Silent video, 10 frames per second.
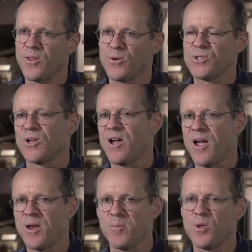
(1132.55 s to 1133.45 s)
And there was a
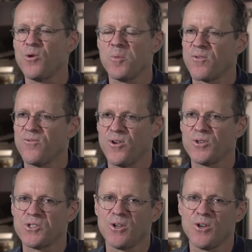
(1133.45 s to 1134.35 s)
guy named Hugh
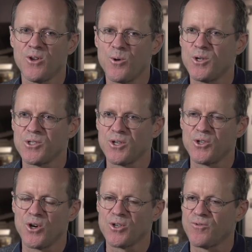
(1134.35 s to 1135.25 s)
McPherson who was in
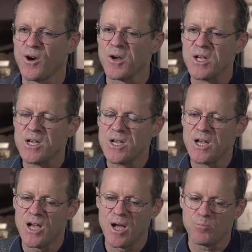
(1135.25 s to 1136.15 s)
charge of our
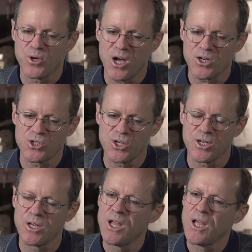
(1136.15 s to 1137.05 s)

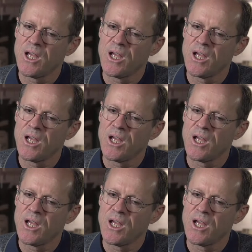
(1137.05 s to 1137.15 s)
production.